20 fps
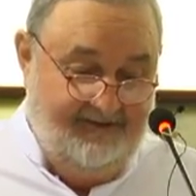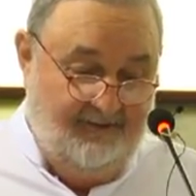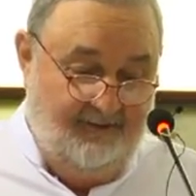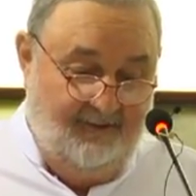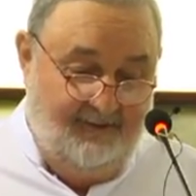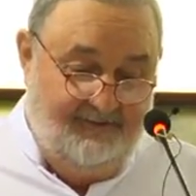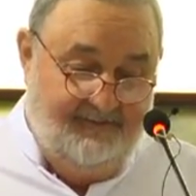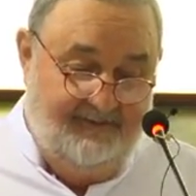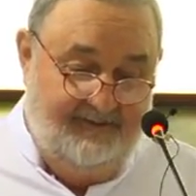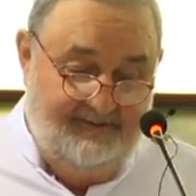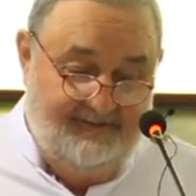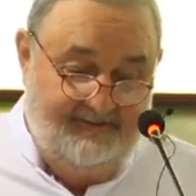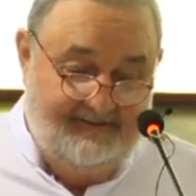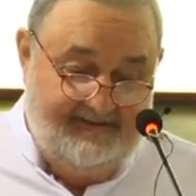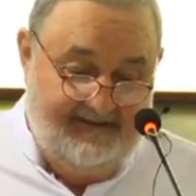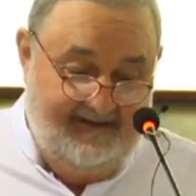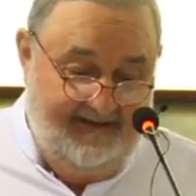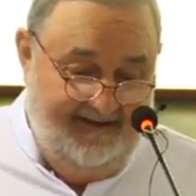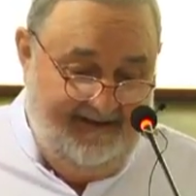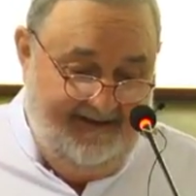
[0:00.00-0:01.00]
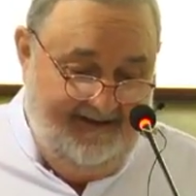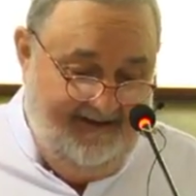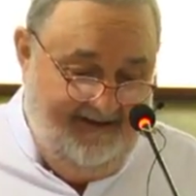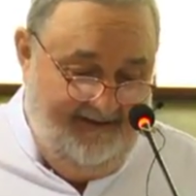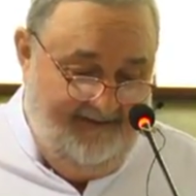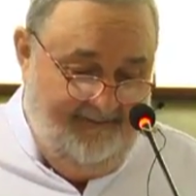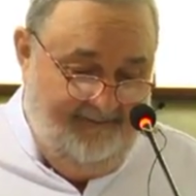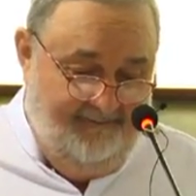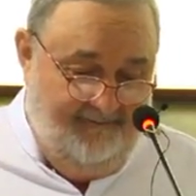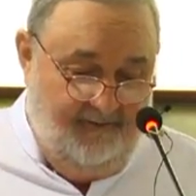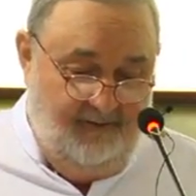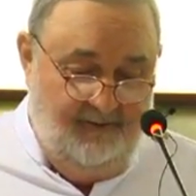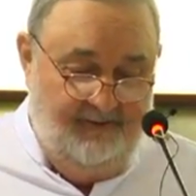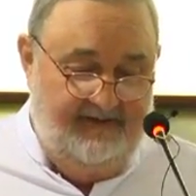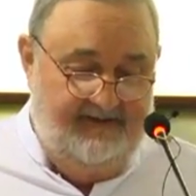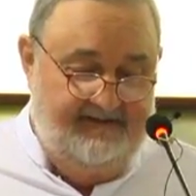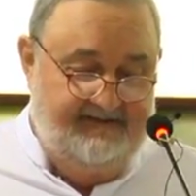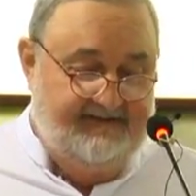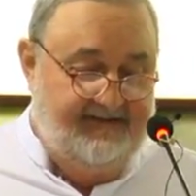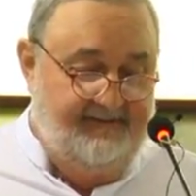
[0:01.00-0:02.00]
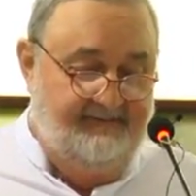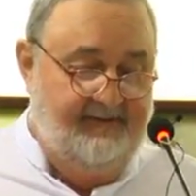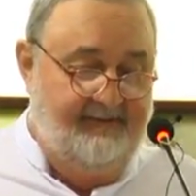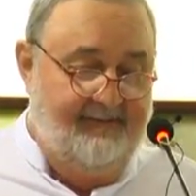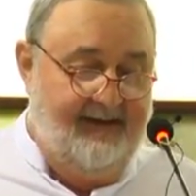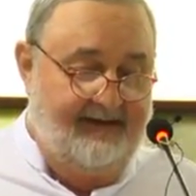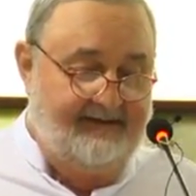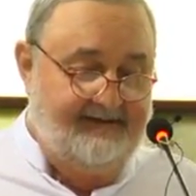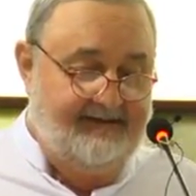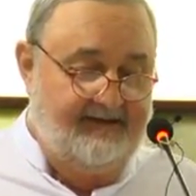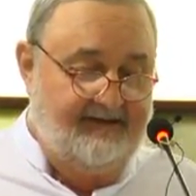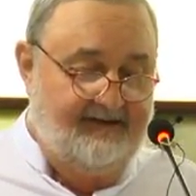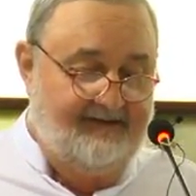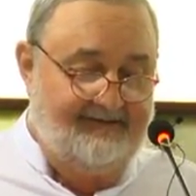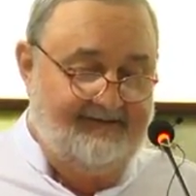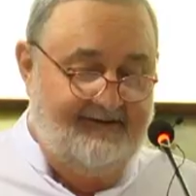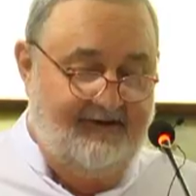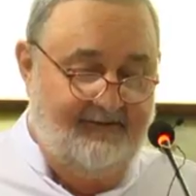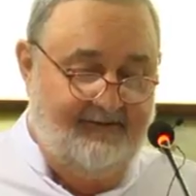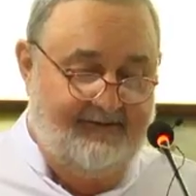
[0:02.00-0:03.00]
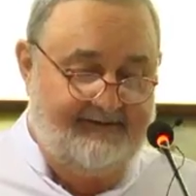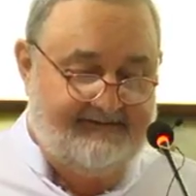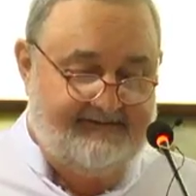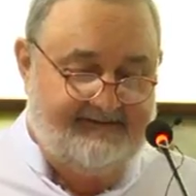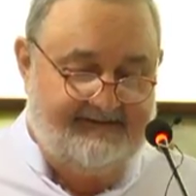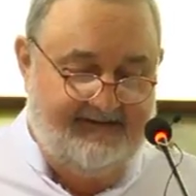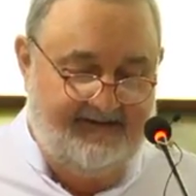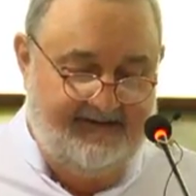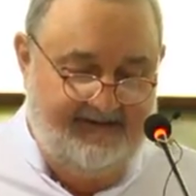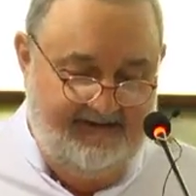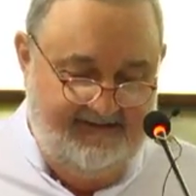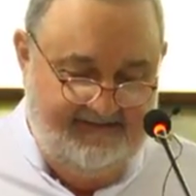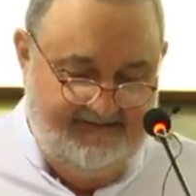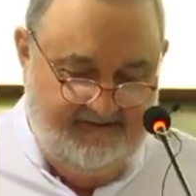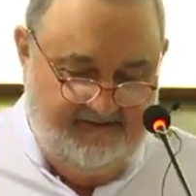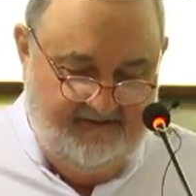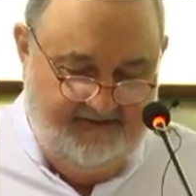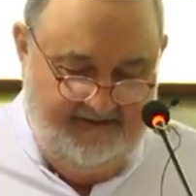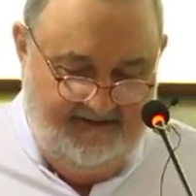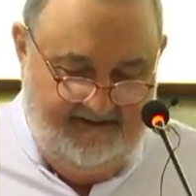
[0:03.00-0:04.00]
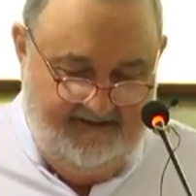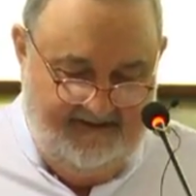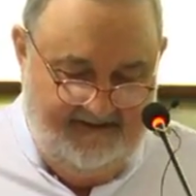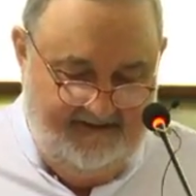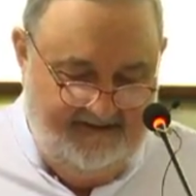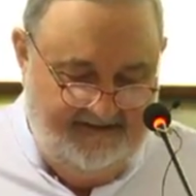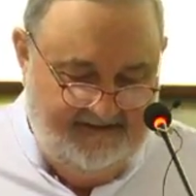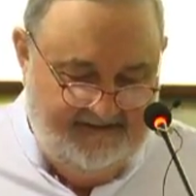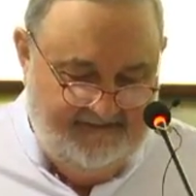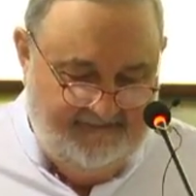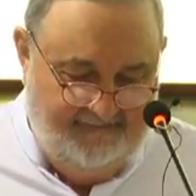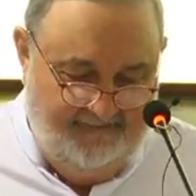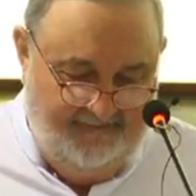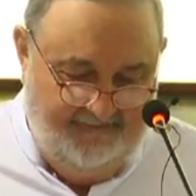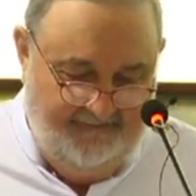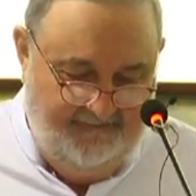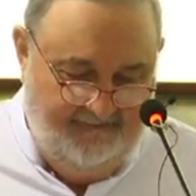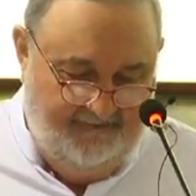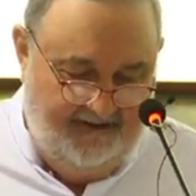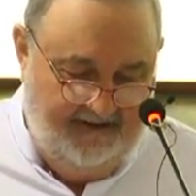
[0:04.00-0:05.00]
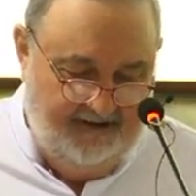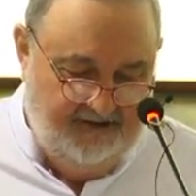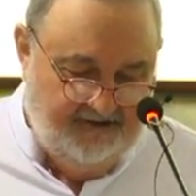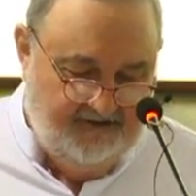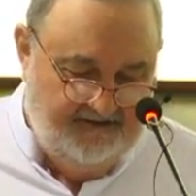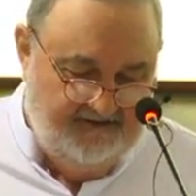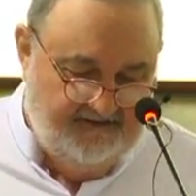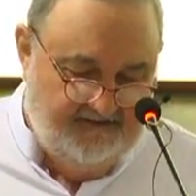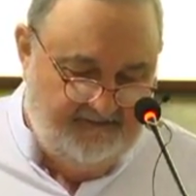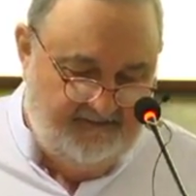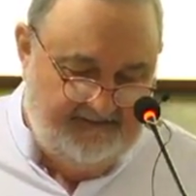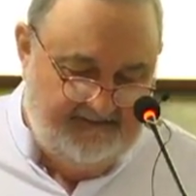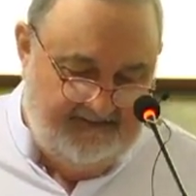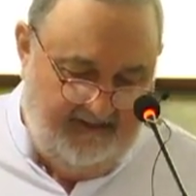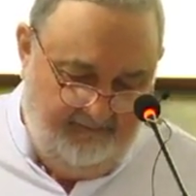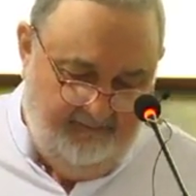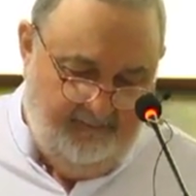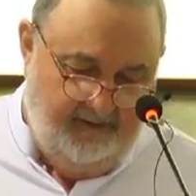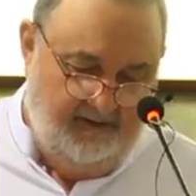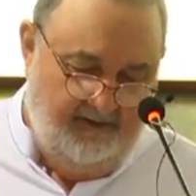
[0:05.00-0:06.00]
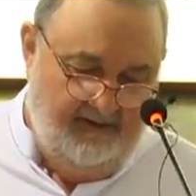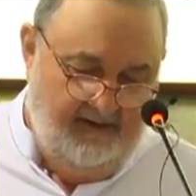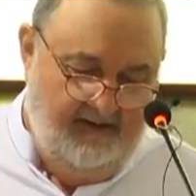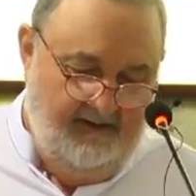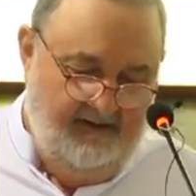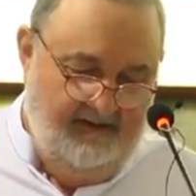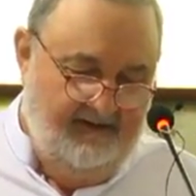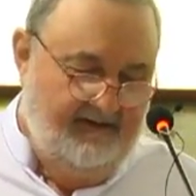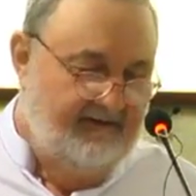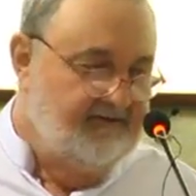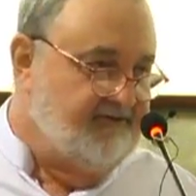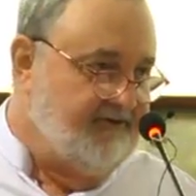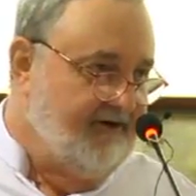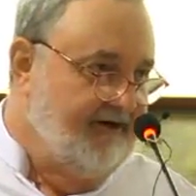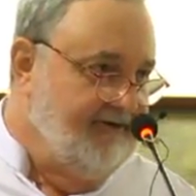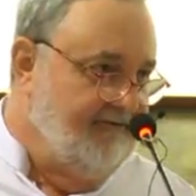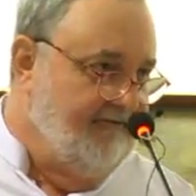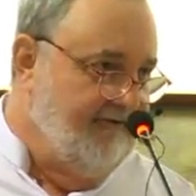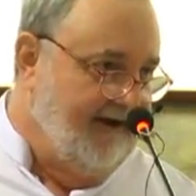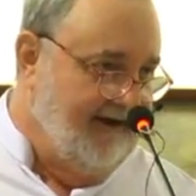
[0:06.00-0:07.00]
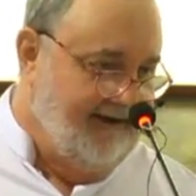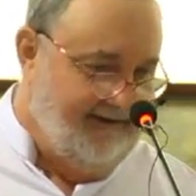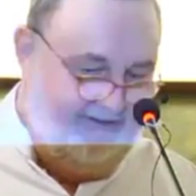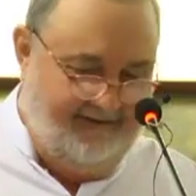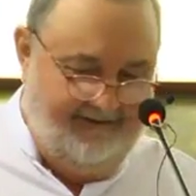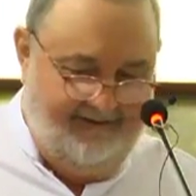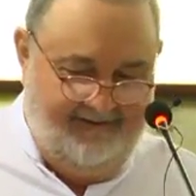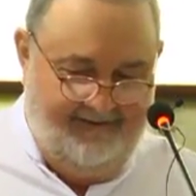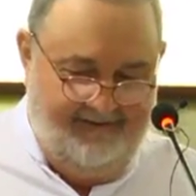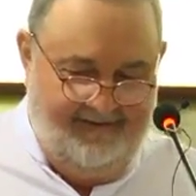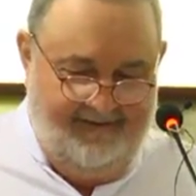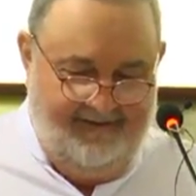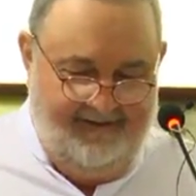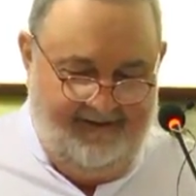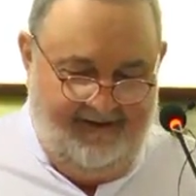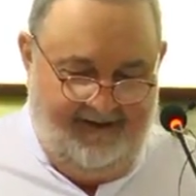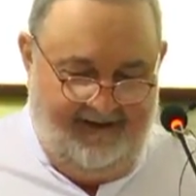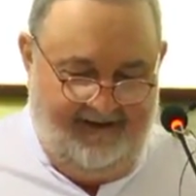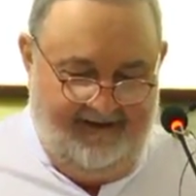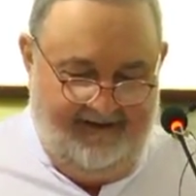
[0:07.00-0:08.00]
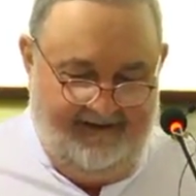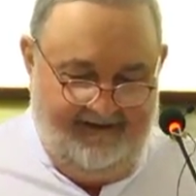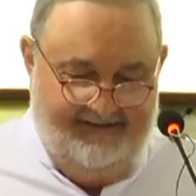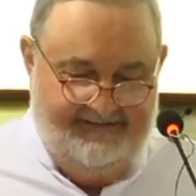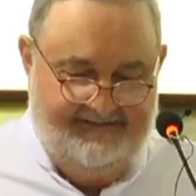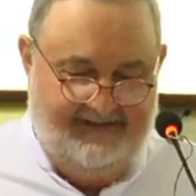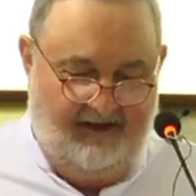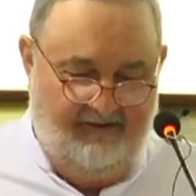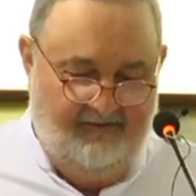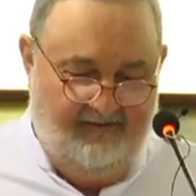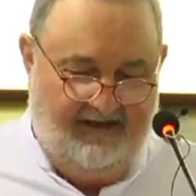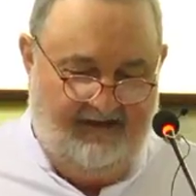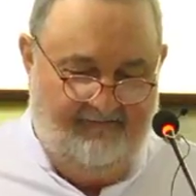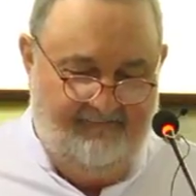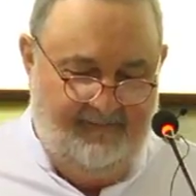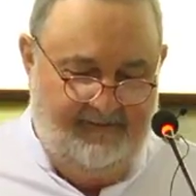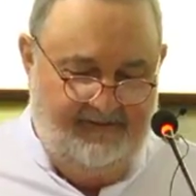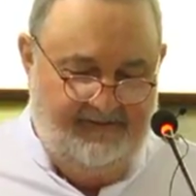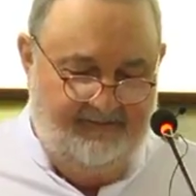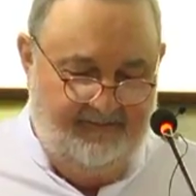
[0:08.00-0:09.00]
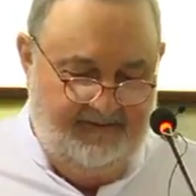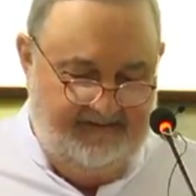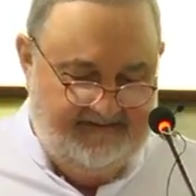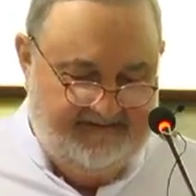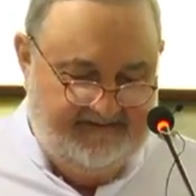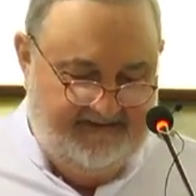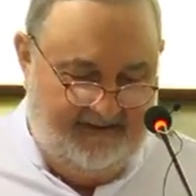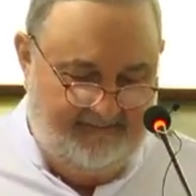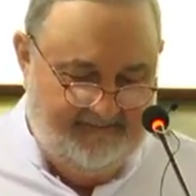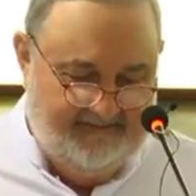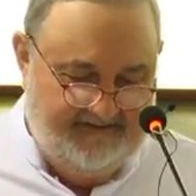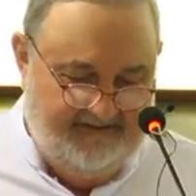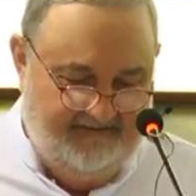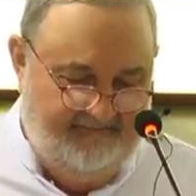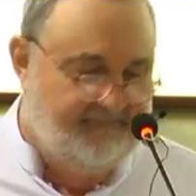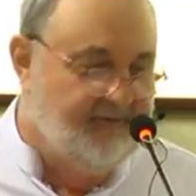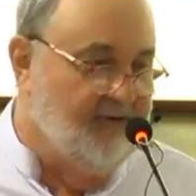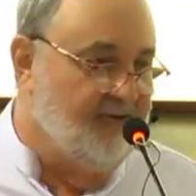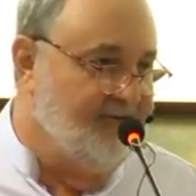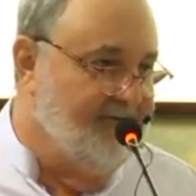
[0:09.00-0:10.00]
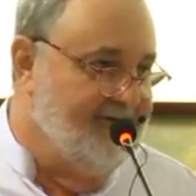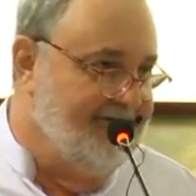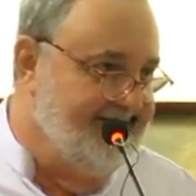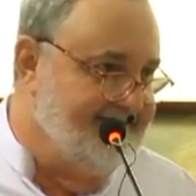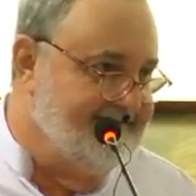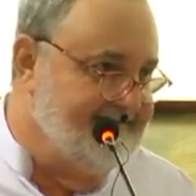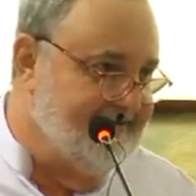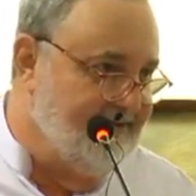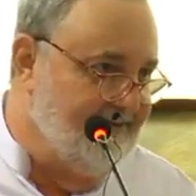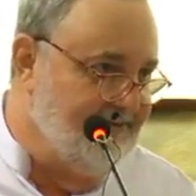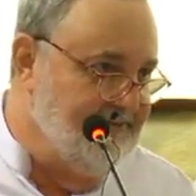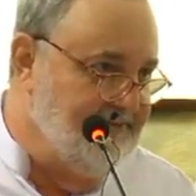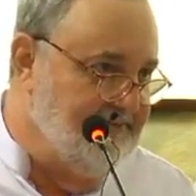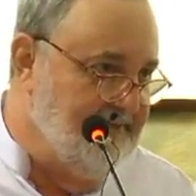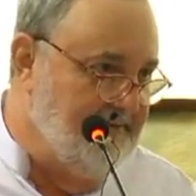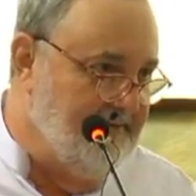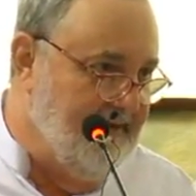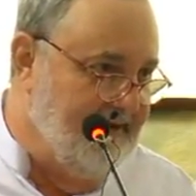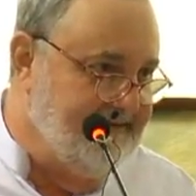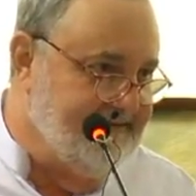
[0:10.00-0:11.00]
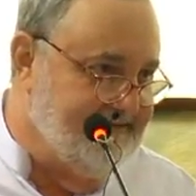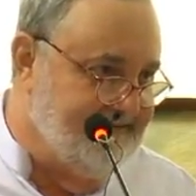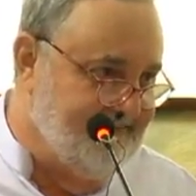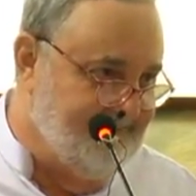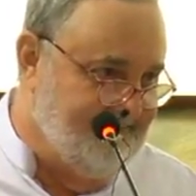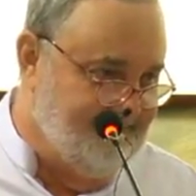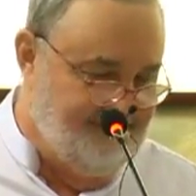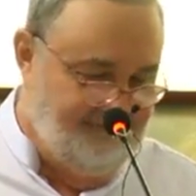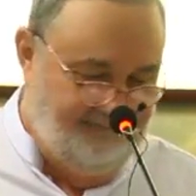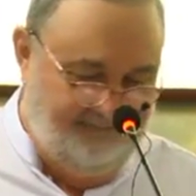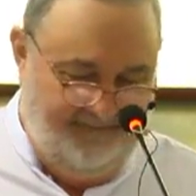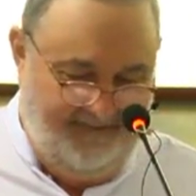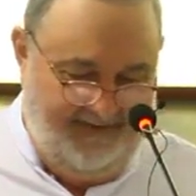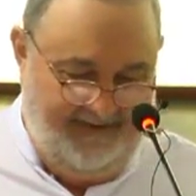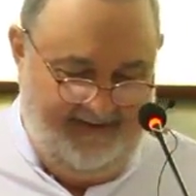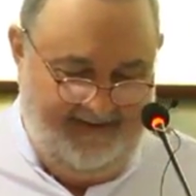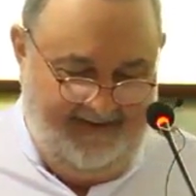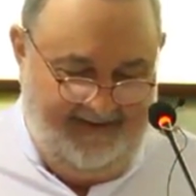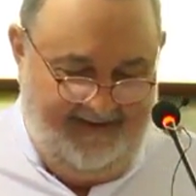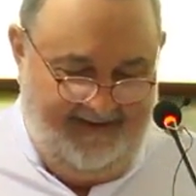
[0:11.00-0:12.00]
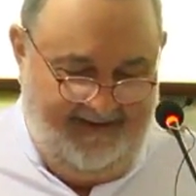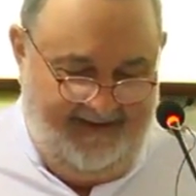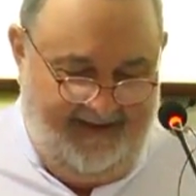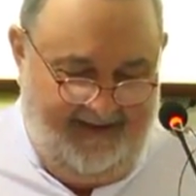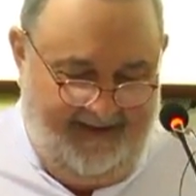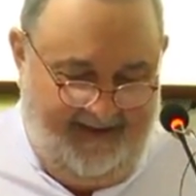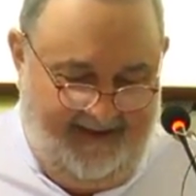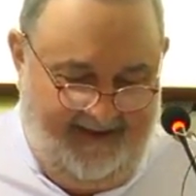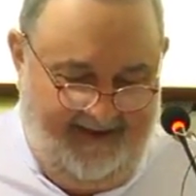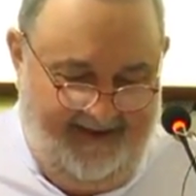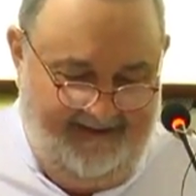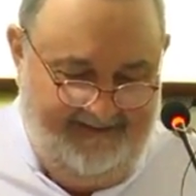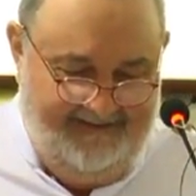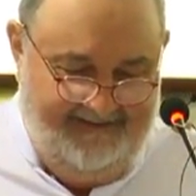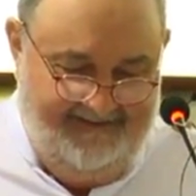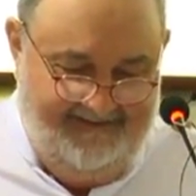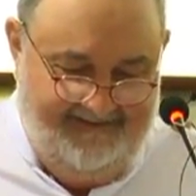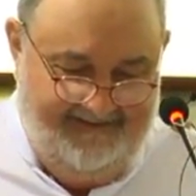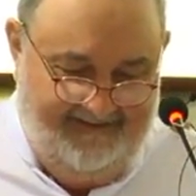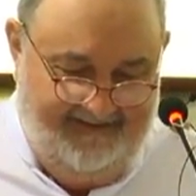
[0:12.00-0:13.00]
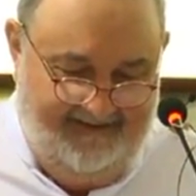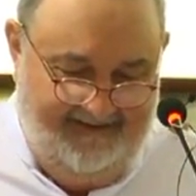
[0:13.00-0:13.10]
"Quote me to saying, Modi's diplomatic conquests are history and India's foreign relations resemble a train wreck. Here's how government missteps have broken its own momentum." And